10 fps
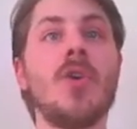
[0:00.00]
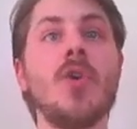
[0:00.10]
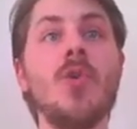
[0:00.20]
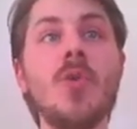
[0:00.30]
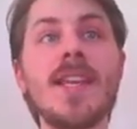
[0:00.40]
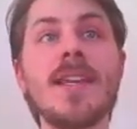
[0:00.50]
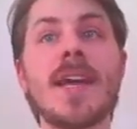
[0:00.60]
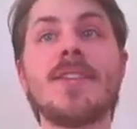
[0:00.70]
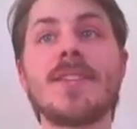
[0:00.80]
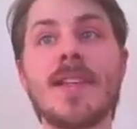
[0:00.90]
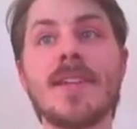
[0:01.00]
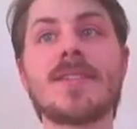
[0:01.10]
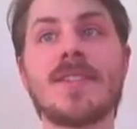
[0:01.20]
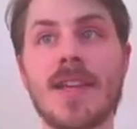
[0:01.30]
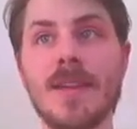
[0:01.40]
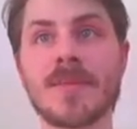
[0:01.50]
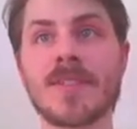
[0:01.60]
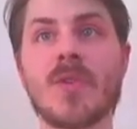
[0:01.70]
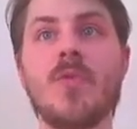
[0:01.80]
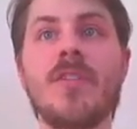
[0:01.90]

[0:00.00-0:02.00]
Looking at the selection times,